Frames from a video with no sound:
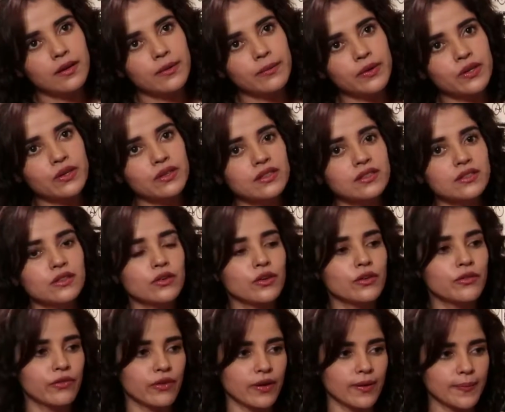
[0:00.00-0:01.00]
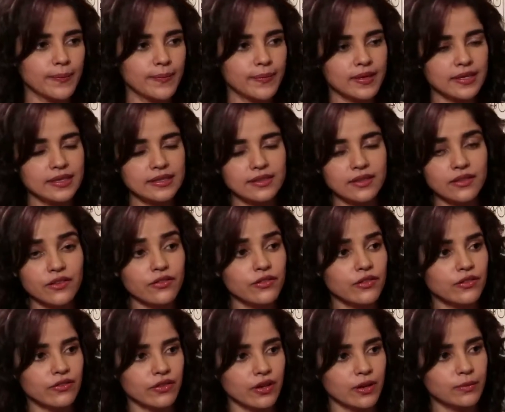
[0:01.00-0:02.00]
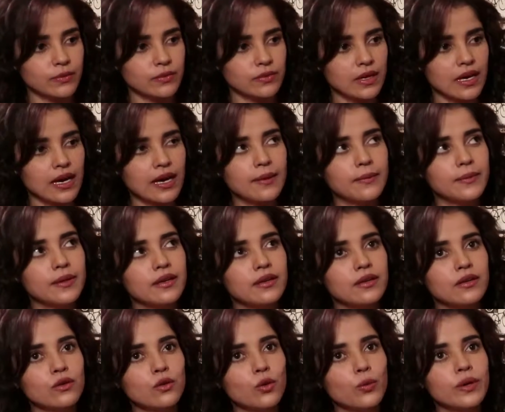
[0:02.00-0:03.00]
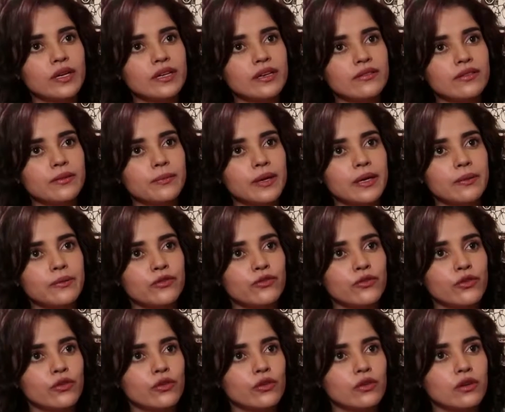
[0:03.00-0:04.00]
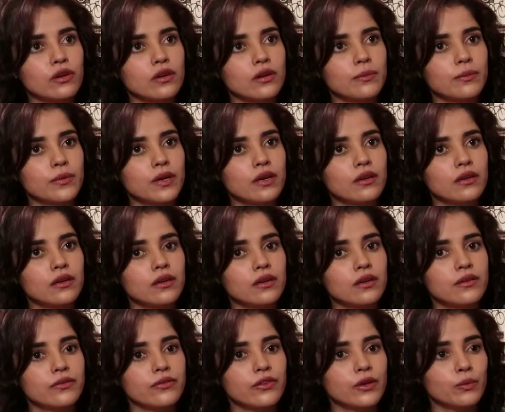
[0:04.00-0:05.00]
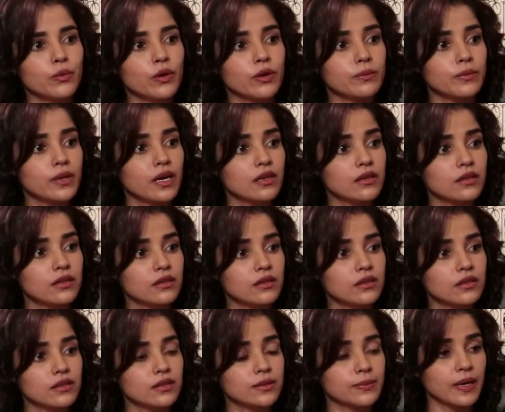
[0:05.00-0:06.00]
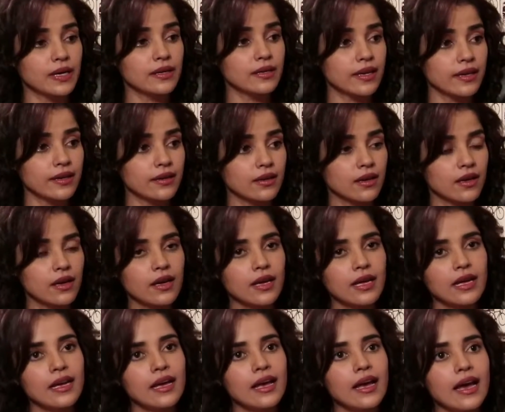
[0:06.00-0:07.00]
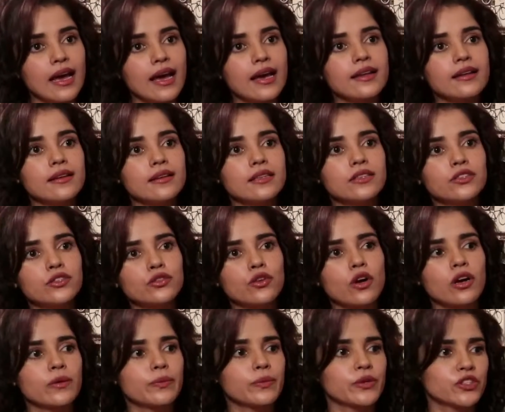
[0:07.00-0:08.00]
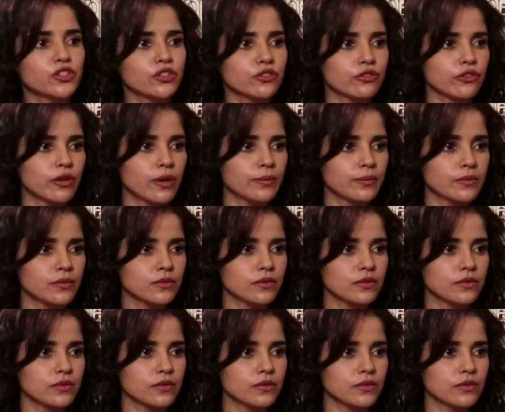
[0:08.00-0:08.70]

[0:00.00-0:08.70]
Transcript: Because it's a good film. It's a different film. I mean nobody ever made before a, blood, a film on blood uh, smuggling. Mm -hmm. And it's not a preachy film.